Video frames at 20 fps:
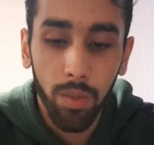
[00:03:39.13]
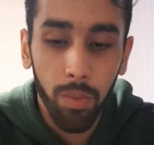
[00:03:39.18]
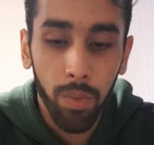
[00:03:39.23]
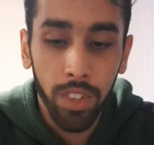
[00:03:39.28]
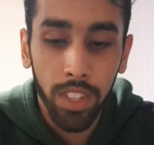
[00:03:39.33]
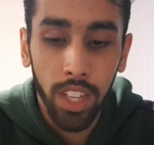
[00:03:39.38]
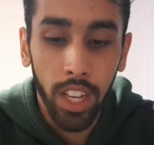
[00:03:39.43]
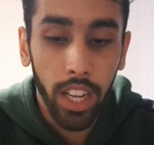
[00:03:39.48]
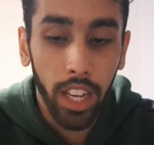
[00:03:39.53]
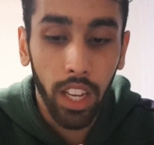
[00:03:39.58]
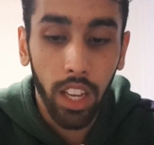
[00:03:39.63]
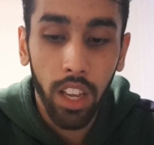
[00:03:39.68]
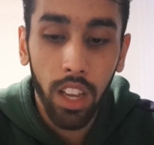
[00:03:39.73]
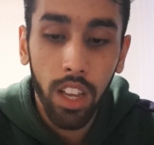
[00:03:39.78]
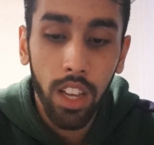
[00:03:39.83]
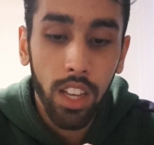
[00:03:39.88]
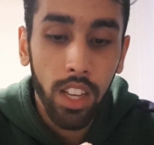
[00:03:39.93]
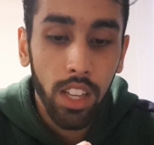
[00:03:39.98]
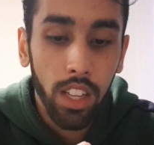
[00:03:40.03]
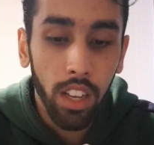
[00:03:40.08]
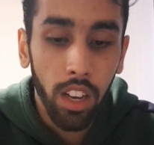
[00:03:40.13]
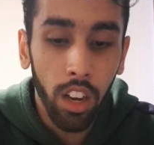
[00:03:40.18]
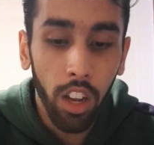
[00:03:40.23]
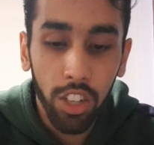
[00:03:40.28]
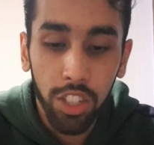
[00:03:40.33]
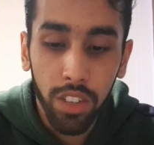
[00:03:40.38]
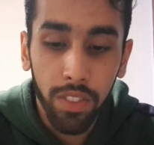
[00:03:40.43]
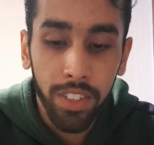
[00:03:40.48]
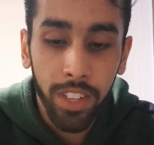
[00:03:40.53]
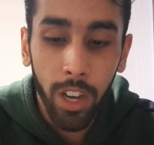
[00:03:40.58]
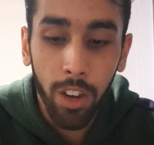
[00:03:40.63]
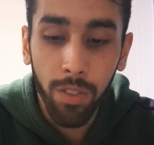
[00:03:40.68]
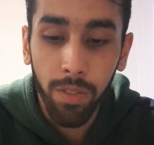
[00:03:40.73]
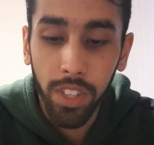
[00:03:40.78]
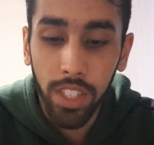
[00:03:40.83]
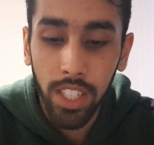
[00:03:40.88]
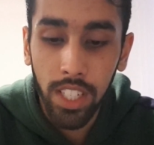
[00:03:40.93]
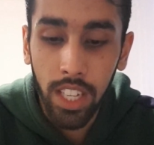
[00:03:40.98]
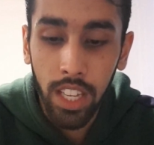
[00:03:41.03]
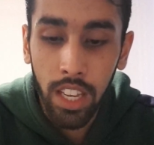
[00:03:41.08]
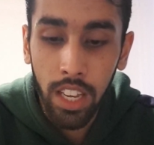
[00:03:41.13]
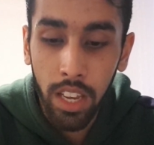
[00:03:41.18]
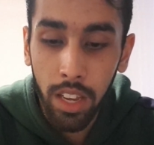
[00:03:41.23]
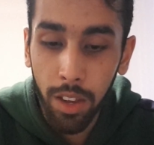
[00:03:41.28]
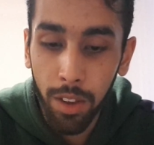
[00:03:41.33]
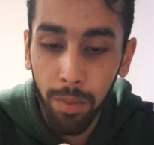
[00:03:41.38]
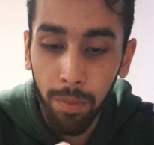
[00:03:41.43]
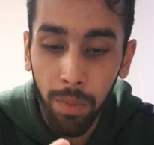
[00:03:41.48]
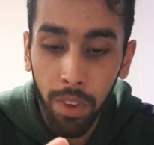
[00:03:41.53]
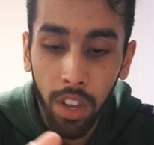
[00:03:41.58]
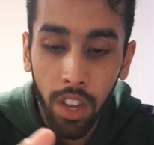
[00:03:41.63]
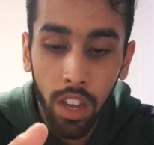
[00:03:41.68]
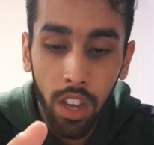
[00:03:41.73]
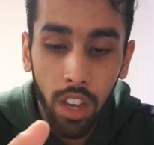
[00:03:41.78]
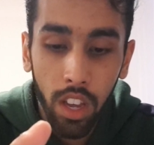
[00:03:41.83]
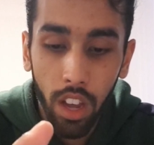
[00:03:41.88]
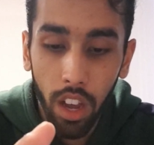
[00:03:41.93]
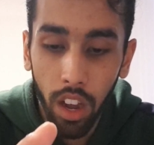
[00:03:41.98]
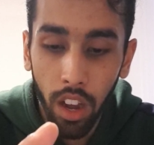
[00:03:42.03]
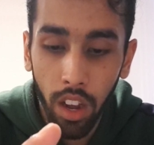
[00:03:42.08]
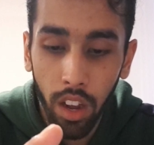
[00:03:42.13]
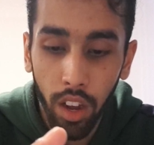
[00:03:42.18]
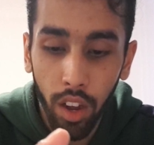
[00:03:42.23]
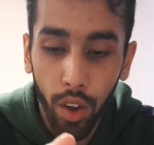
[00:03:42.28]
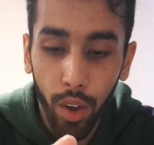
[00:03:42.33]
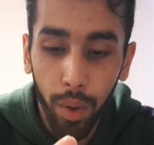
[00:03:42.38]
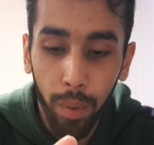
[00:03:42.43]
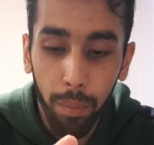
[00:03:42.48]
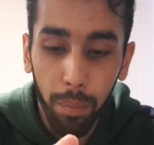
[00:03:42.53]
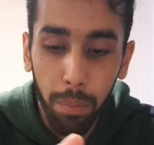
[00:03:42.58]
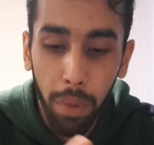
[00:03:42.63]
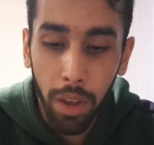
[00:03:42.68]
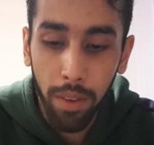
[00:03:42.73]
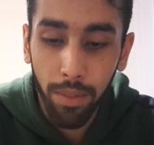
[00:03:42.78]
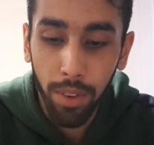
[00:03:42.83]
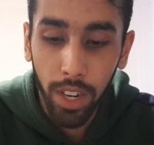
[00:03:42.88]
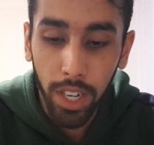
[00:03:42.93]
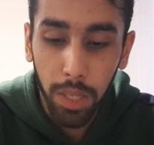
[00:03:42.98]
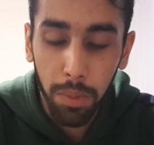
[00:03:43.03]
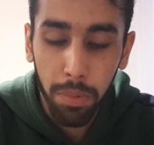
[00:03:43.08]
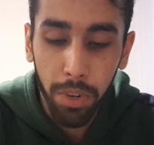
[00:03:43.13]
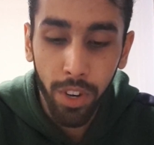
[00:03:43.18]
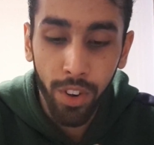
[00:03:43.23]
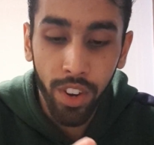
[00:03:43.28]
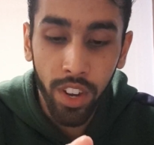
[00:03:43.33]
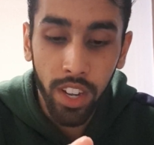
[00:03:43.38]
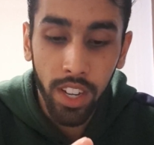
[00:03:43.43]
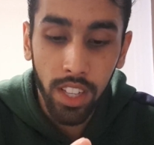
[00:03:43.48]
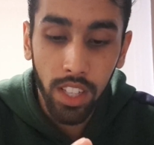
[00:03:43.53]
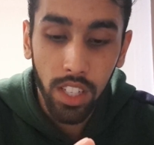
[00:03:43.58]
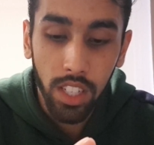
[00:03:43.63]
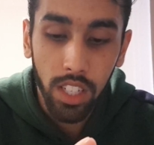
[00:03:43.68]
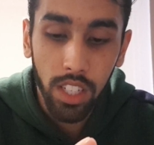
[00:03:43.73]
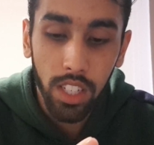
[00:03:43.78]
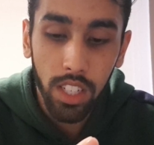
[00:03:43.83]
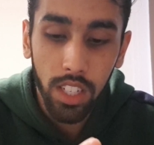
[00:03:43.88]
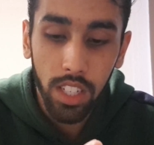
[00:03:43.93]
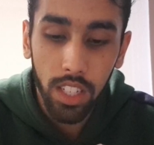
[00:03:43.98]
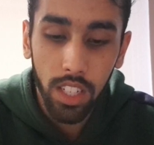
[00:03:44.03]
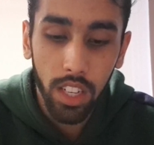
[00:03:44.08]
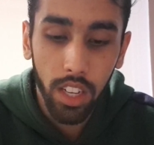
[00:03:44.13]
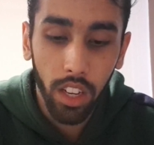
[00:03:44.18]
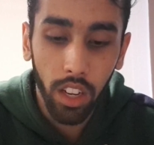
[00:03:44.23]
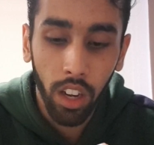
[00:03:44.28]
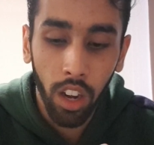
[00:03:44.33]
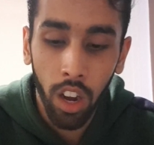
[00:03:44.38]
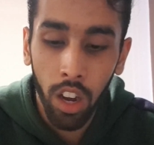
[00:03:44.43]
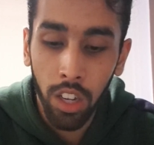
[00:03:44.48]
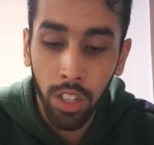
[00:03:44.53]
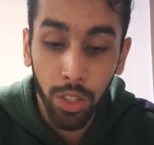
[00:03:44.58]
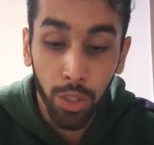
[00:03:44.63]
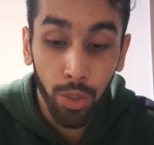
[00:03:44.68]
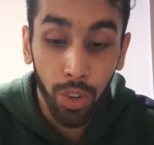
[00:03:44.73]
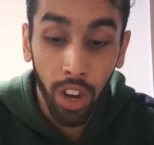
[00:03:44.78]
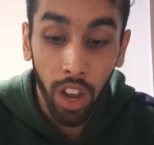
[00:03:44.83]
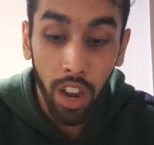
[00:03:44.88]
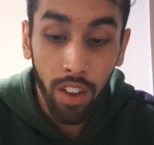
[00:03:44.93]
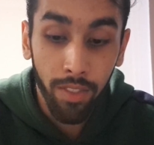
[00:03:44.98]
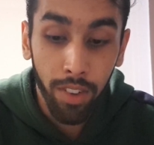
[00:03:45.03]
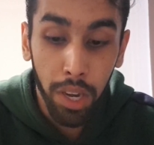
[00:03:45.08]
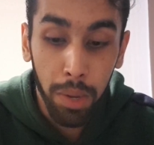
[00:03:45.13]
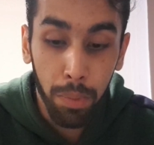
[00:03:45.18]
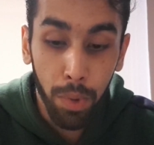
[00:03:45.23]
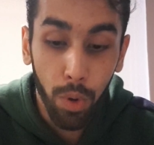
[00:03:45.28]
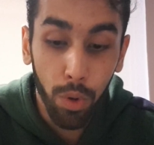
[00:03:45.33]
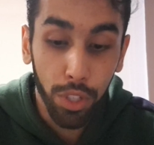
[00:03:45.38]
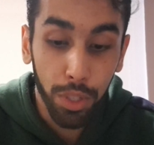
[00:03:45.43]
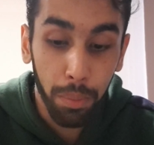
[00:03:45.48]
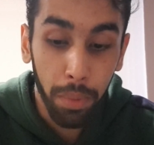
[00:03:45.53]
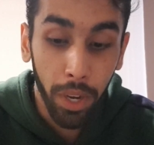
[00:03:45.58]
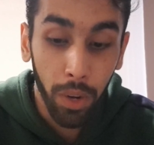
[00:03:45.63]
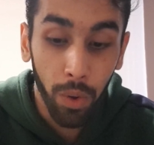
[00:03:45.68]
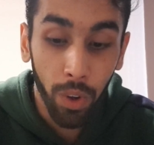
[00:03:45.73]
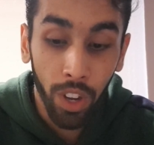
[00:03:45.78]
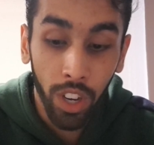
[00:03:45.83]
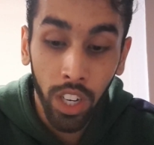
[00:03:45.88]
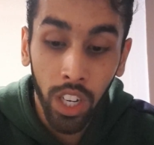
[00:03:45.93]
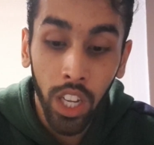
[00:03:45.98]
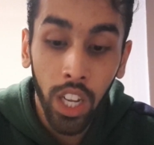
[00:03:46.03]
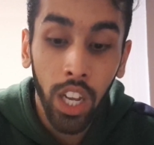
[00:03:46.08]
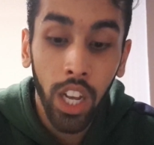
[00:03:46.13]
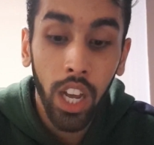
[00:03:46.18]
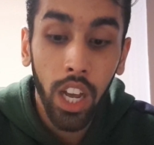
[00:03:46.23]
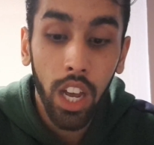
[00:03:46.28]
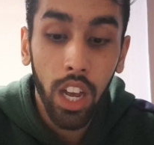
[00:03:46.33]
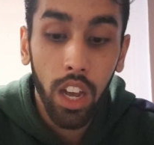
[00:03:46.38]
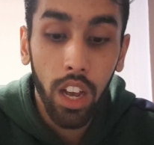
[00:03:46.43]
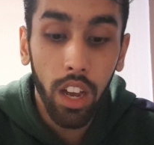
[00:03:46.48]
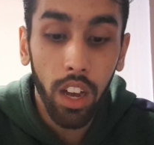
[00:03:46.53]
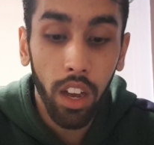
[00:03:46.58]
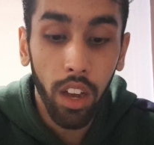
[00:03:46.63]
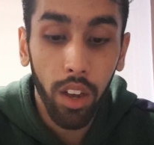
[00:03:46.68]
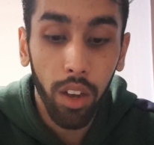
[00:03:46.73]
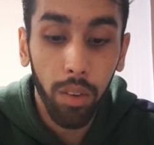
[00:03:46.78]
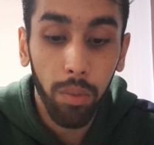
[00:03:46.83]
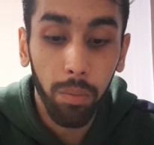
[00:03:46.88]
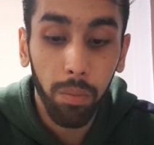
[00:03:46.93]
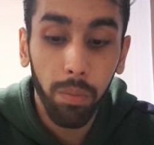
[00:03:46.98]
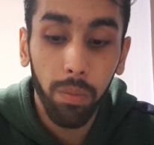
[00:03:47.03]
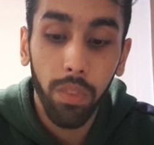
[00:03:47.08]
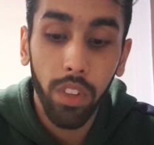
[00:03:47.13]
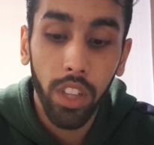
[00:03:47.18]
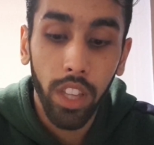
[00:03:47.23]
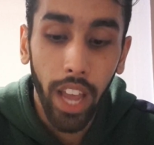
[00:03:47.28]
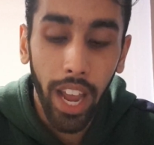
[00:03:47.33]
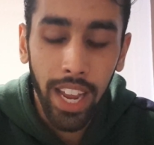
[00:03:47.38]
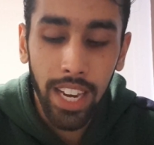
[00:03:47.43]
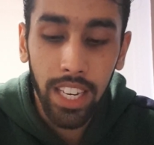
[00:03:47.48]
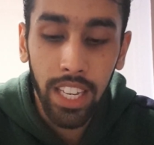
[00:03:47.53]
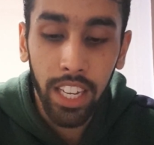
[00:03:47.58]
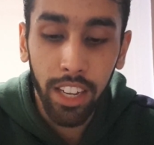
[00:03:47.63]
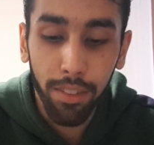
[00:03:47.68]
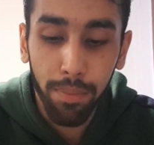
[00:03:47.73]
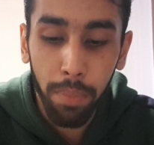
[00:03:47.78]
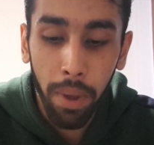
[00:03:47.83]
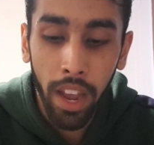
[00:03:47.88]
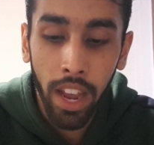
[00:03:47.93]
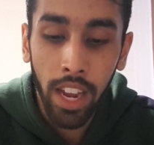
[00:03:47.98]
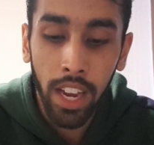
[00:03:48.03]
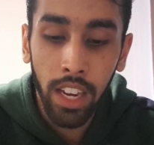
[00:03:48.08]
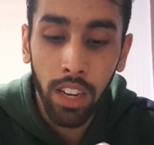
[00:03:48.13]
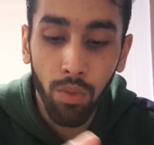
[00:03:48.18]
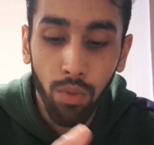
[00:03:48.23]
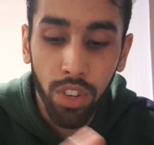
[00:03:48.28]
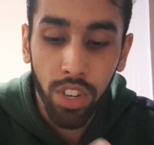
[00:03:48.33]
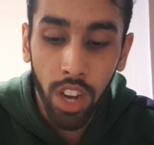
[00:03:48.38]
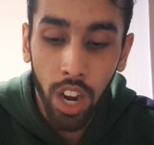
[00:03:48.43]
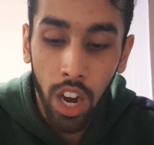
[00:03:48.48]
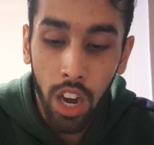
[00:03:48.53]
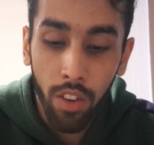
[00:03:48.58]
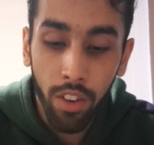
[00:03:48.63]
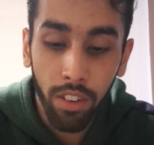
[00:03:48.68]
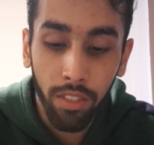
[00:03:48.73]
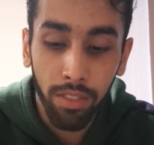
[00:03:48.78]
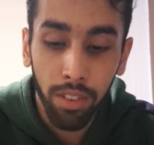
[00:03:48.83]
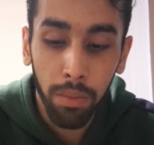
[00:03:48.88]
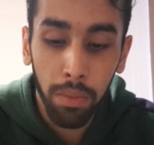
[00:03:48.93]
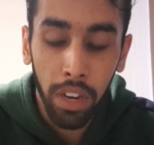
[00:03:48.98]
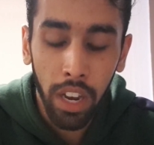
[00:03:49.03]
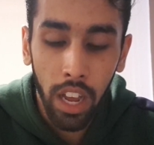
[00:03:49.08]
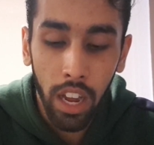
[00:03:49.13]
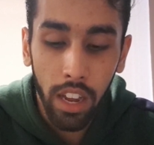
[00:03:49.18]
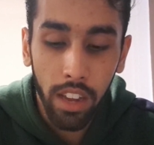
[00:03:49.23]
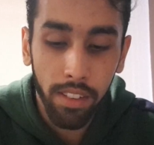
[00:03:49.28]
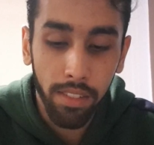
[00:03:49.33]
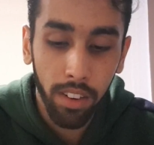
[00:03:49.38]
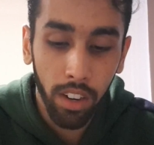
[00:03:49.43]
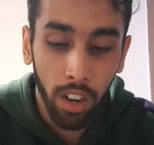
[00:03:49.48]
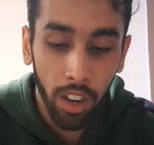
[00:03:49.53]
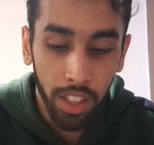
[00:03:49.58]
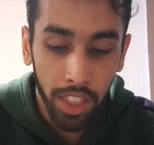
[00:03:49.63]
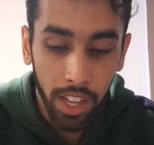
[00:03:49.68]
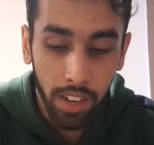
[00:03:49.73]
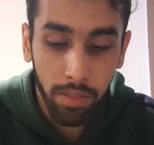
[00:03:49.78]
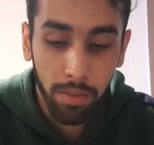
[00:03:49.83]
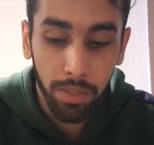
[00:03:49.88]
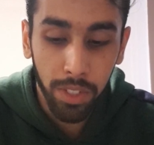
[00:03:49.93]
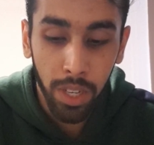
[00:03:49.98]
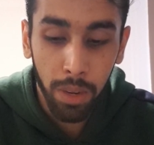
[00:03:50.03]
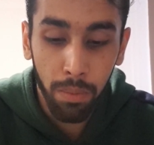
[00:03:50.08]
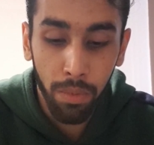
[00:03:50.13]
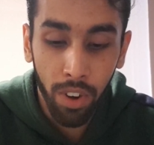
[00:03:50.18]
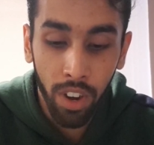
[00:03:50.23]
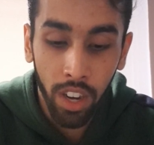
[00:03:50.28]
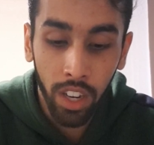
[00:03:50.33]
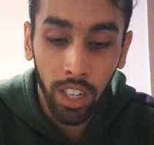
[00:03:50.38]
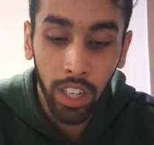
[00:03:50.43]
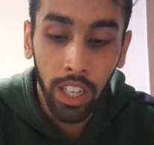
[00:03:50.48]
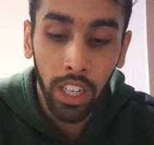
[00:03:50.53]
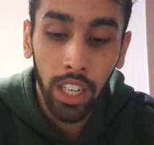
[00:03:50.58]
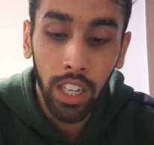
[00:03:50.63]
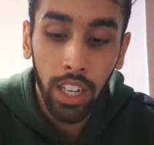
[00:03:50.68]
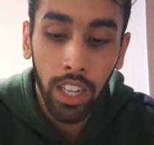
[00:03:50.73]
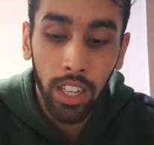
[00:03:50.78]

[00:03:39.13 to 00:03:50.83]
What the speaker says: Was like loss of self-esteem, painful experience, can't do life anymore was a big one. The ending of pain, retiring from life, I got that from someone.